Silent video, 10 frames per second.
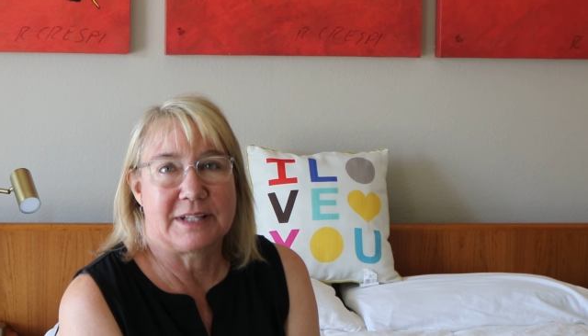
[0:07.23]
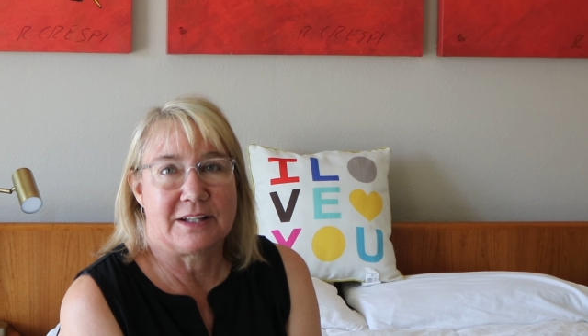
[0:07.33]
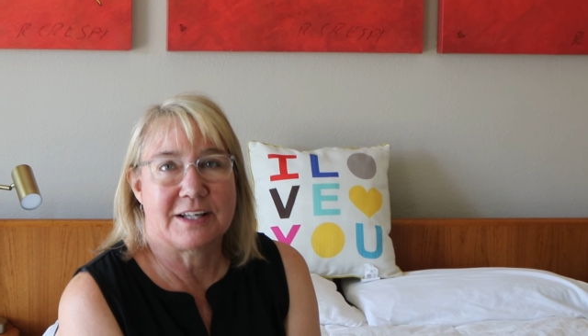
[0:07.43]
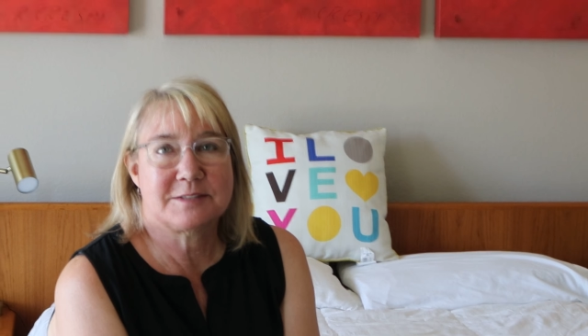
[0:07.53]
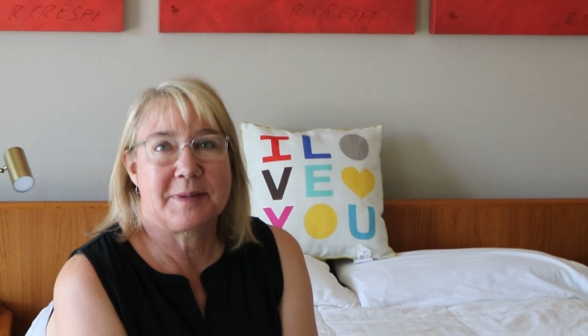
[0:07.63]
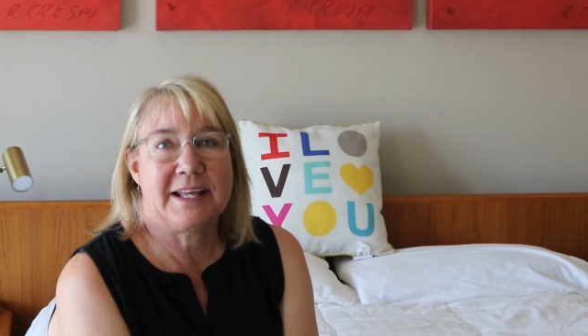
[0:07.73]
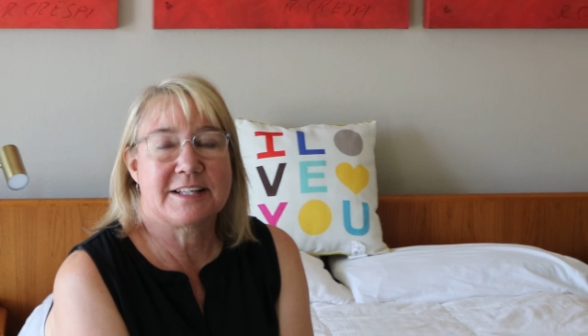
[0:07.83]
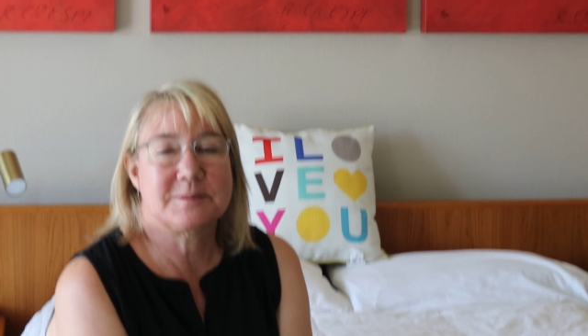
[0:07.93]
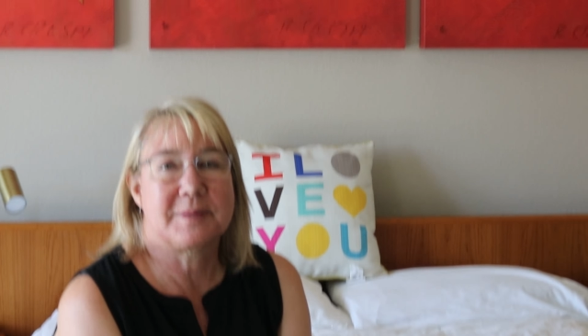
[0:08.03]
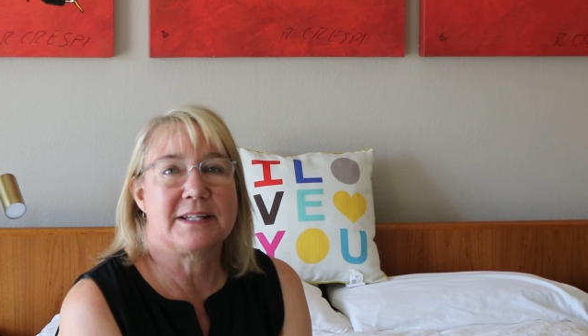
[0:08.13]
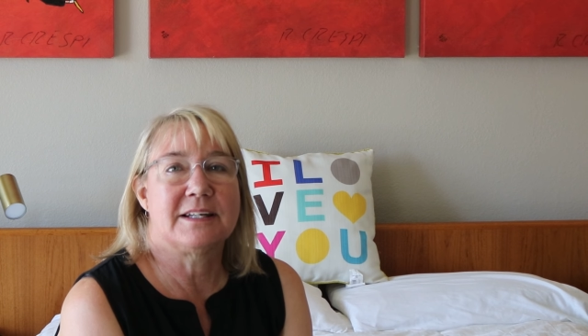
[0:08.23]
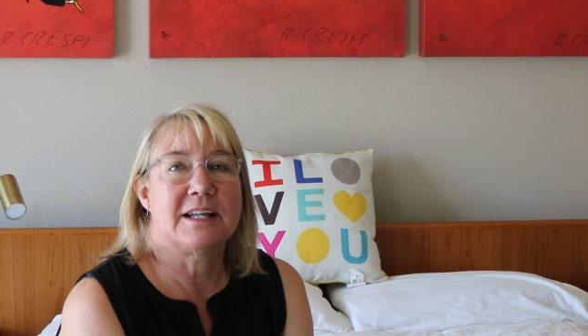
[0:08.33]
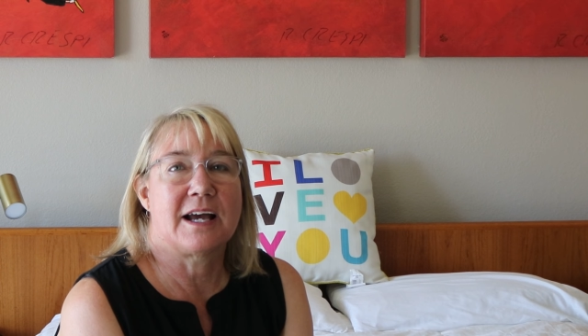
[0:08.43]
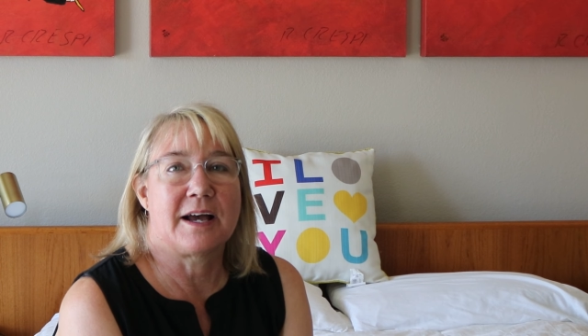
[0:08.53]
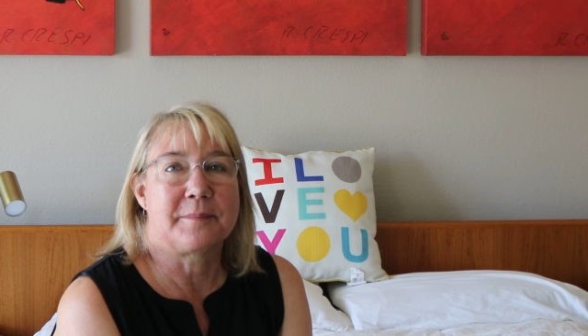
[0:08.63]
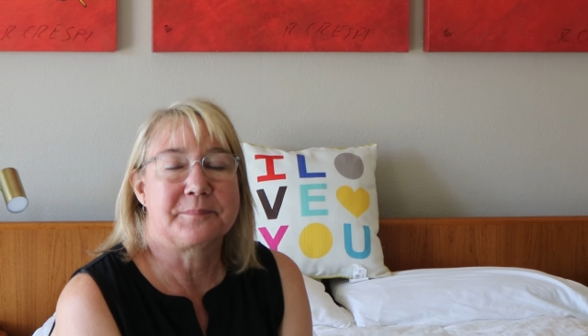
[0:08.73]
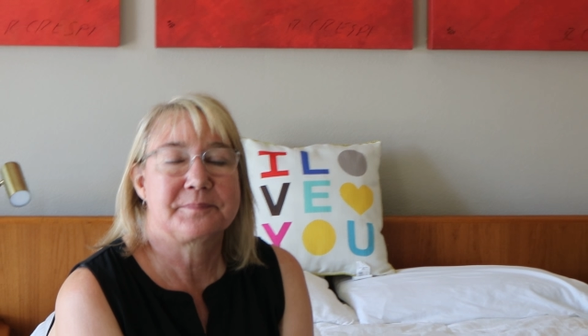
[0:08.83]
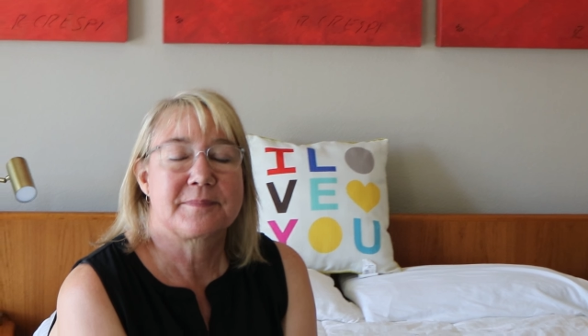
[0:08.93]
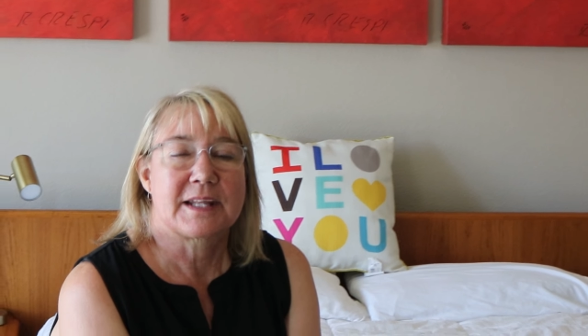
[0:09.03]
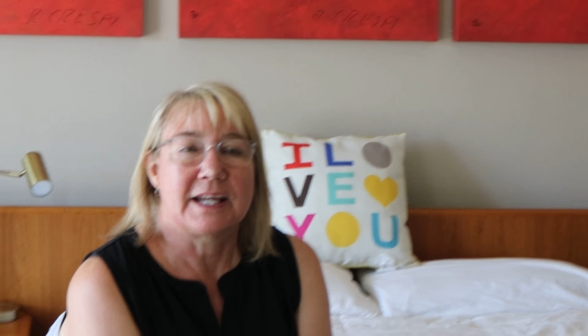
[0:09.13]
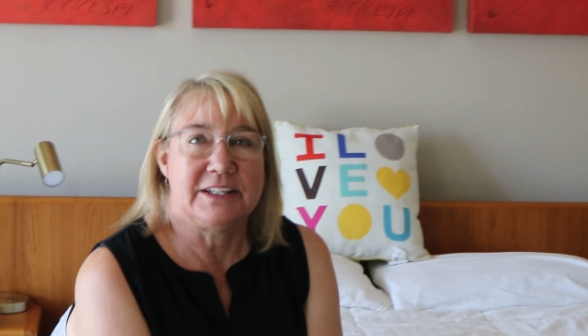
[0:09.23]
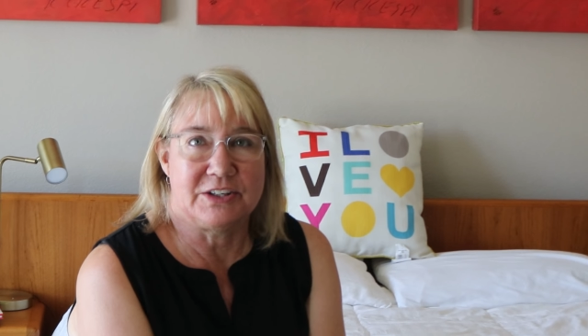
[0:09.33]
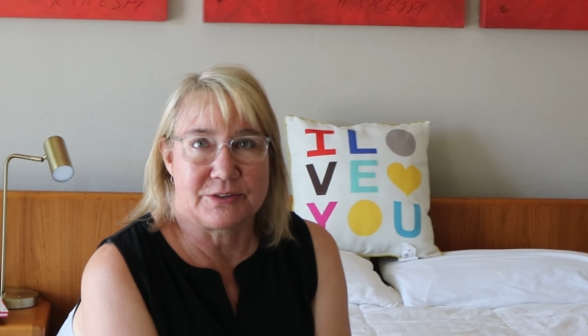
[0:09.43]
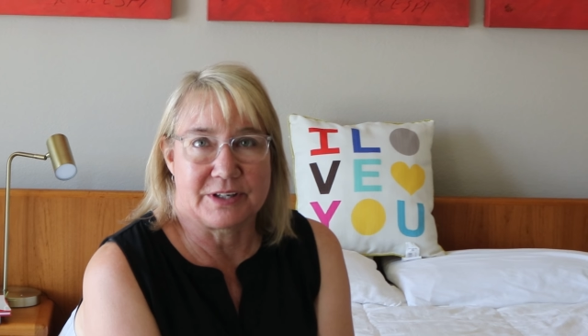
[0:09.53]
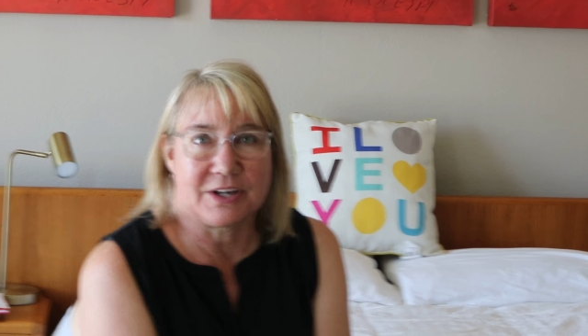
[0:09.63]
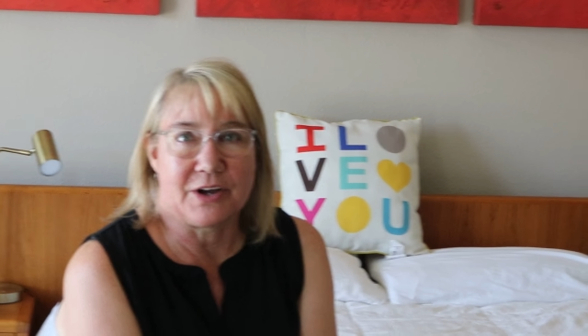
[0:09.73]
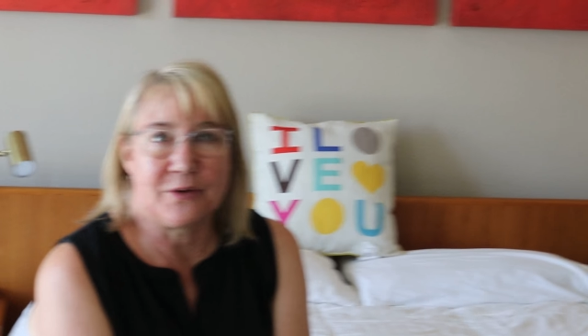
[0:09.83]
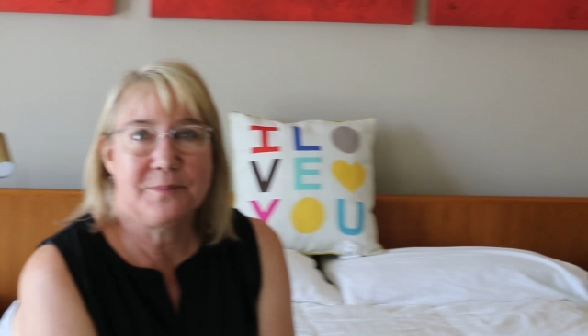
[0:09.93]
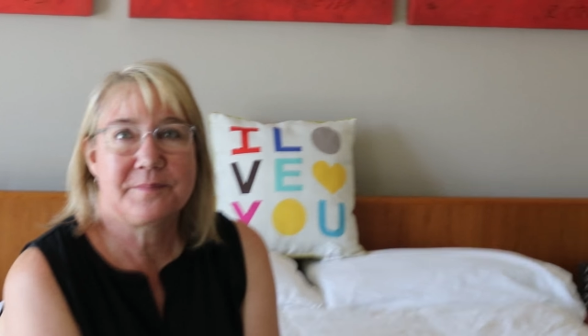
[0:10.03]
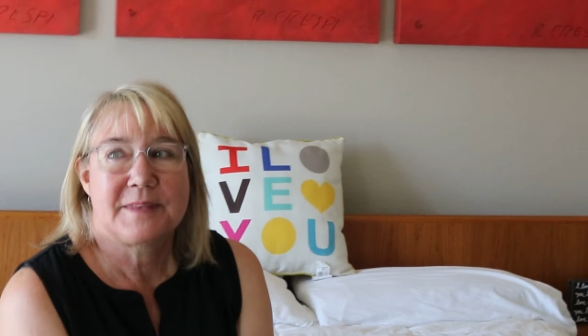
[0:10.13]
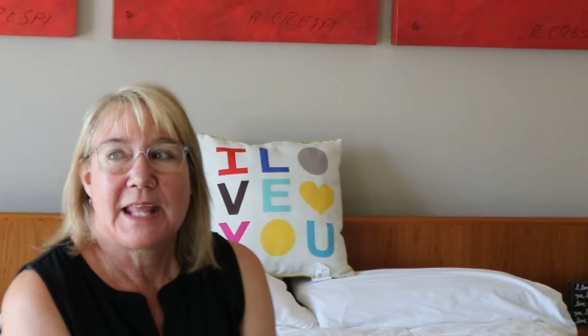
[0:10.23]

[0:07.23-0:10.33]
I lost my husband a year ago,